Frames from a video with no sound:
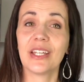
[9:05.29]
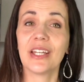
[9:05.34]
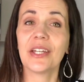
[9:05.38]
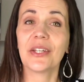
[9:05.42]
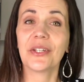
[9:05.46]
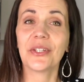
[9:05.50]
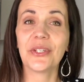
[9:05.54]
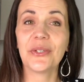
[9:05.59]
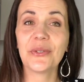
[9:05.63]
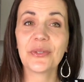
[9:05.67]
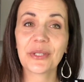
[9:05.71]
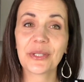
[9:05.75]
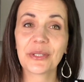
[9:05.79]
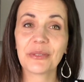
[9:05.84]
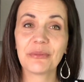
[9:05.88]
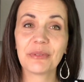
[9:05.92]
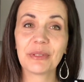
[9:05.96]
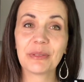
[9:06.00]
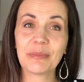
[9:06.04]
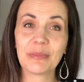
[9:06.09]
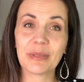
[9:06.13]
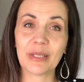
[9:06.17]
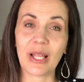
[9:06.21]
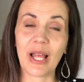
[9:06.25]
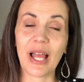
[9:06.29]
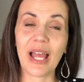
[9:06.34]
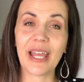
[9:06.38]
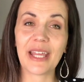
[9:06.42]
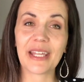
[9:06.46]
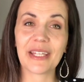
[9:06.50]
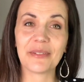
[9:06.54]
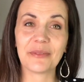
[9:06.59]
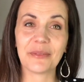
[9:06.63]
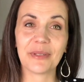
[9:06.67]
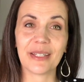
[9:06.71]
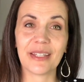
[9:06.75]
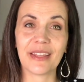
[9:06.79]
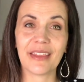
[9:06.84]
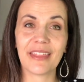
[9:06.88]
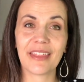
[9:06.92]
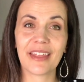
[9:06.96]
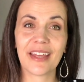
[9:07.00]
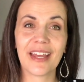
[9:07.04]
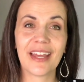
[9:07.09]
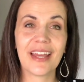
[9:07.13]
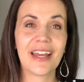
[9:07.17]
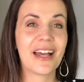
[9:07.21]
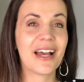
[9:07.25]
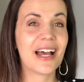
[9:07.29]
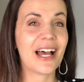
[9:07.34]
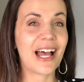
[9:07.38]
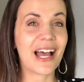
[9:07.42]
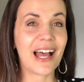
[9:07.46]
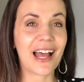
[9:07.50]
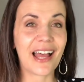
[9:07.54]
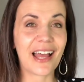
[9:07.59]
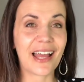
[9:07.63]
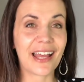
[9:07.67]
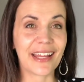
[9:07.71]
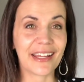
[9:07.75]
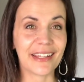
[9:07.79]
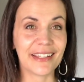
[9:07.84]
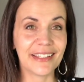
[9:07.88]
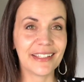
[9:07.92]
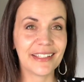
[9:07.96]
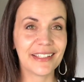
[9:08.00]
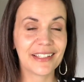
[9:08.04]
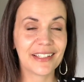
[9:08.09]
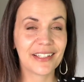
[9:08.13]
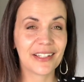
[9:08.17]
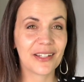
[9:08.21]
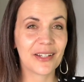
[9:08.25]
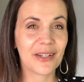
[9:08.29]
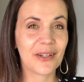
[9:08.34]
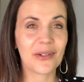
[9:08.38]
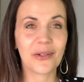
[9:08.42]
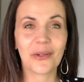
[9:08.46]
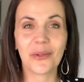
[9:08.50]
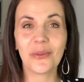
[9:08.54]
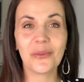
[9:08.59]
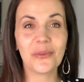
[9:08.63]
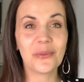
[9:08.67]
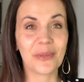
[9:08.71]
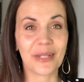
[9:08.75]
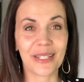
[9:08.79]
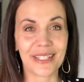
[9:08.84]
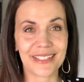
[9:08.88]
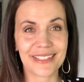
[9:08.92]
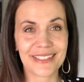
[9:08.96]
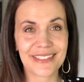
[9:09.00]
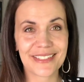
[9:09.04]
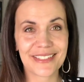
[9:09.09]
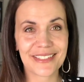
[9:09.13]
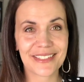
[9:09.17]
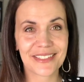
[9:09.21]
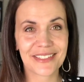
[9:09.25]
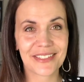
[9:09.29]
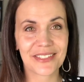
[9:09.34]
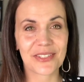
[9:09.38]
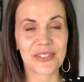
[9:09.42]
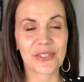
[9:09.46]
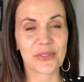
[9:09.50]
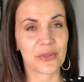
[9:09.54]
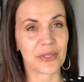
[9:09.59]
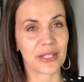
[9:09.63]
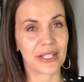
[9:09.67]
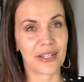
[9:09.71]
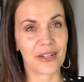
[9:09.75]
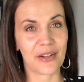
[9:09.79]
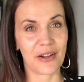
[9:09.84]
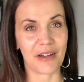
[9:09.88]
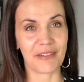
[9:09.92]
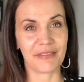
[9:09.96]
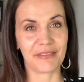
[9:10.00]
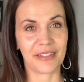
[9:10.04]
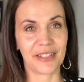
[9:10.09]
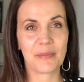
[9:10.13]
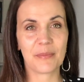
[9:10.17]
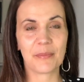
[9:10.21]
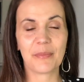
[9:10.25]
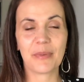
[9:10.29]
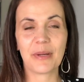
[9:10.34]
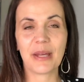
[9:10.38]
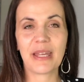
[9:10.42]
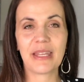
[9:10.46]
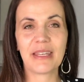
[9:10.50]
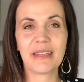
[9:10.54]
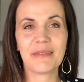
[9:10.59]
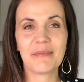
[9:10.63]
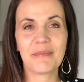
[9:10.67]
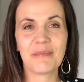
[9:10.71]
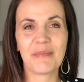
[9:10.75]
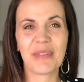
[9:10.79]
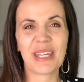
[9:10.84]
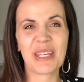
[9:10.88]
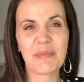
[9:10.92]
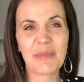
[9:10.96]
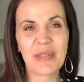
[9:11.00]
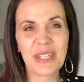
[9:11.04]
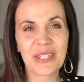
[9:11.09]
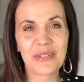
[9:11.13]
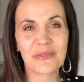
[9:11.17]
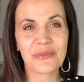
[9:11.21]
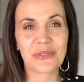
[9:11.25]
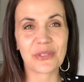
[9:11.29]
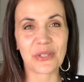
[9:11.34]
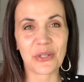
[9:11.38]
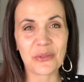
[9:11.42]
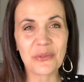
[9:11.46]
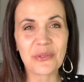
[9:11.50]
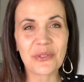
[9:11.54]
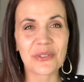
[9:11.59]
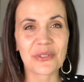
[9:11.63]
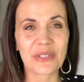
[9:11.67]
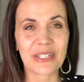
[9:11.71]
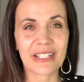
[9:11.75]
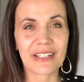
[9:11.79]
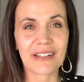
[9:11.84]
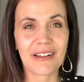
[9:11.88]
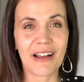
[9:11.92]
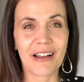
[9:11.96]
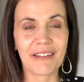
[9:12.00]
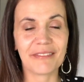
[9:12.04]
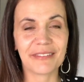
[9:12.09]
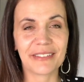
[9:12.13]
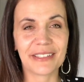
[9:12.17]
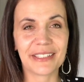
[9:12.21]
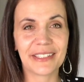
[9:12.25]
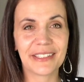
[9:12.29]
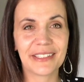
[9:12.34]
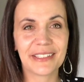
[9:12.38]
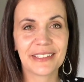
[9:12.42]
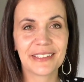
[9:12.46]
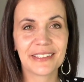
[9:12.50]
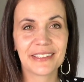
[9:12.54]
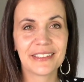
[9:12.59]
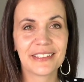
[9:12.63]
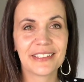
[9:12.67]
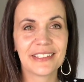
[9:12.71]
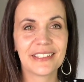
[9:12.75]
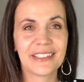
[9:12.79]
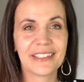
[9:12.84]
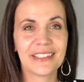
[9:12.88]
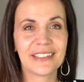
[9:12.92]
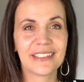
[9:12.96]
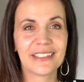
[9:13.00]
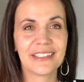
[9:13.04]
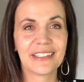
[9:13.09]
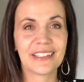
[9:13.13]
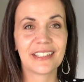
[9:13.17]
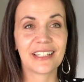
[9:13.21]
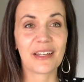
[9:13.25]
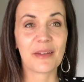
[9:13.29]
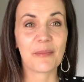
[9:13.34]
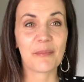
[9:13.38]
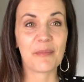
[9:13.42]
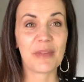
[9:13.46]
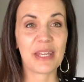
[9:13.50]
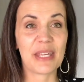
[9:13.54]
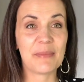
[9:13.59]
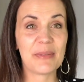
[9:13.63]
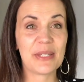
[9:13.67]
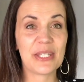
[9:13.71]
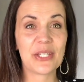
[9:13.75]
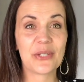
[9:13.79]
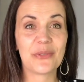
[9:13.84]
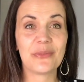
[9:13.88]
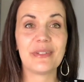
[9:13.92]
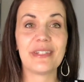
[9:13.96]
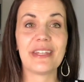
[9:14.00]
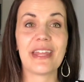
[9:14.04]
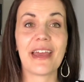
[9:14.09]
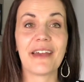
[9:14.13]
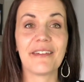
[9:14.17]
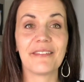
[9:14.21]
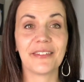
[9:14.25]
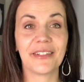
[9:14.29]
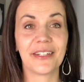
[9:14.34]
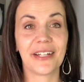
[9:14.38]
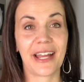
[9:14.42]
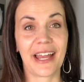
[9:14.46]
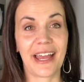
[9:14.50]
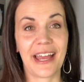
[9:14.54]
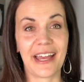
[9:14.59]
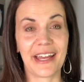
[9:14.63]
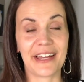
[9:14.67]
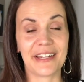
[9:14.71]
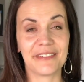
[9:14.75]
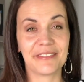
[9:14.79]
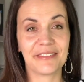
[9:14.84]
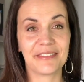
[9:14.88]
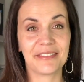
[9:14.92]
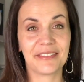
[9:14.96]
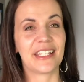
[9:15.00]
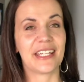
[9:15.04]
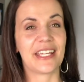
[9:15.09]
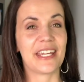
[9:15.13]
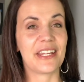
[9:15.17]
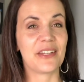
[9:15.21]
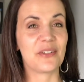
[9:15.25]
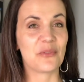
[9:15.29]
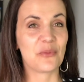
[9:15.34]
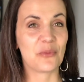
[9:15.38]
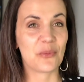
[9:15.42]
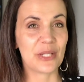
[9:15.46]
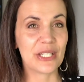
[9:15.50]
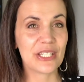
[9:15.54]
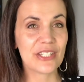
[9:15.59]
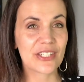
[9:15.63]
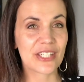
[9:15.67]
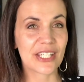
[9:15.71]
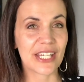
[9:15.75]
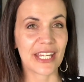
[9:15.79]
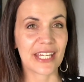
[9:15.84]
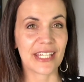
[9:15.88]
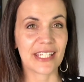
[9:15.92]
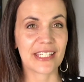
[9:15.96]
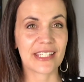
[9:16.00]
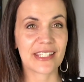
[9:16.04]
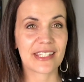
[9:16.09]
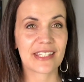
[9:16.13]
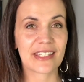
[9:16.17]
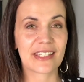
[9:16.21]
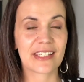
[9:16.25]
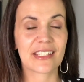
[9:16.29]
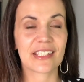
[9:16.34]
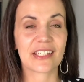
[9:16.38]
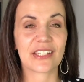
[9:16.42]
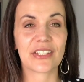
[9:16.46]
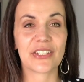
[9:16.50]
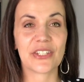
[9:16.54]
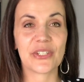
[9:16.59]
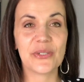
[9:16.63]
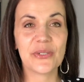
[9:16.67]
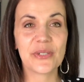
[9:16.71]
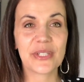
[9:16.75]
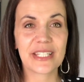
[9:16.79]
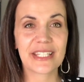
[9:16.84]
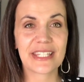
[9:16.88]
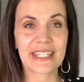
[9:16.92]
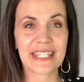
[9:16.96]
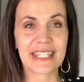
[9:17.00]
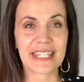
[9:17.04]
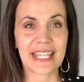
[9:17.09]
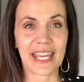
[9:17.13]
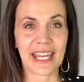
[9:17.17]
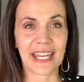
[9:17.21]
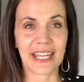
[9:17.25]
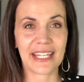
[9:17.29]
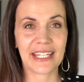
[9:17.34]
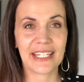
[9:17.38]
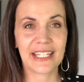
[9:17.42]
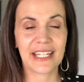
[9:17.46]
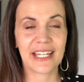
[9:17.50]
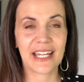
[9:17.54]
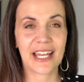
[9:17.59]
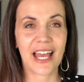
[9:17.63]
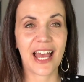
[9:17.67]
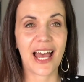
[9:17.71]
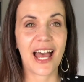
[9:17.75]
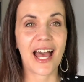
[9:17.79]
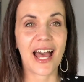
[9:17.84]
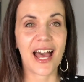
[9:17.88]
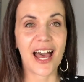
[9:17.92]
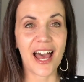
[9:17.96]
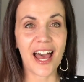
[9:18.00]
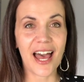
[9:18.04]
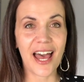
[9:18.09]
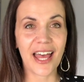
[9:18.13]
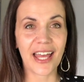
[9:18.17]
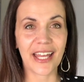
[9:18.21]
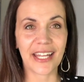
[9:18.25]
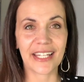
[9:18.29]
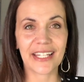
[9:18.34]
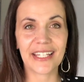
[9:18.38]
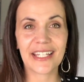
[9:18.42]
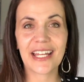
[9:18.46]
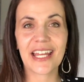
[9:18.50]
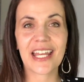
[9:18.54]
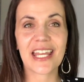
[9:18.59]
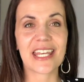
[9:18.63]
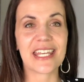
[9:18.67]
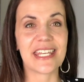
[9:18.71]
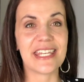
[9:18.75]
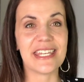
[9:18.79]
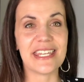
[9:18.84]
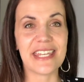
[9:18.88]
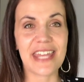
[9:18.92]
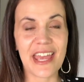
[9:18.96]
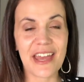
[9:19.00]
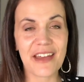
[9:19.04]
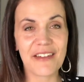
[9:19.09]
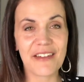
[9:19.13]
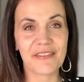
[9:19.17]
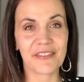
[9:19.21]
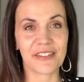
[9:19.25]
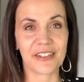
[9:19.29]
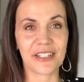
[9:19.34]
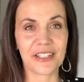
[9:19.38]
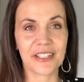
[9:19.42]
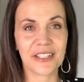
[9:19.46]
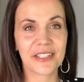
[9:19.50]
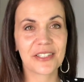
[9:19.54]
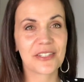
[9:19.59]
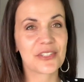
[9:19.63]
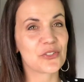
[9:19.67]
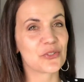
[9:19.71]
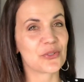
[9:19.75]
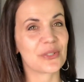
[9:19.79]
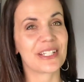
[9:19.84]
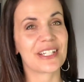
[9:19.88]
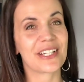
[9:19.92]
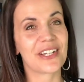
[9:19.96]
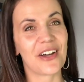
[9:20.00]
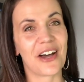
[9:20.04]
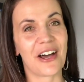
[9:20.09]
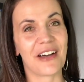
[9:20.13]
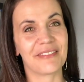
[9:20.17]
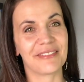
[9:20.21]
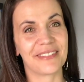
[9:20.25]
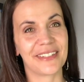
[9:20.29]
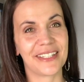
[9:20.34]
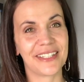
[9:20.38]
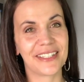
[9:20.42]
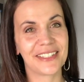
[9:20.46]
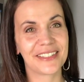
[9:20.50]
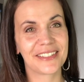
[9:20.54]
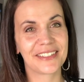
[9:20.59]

You could reply with, I always drink coffee. But maybe you don't drink coffee. Maybe you never have. In which case, you can say, I never drink coffee.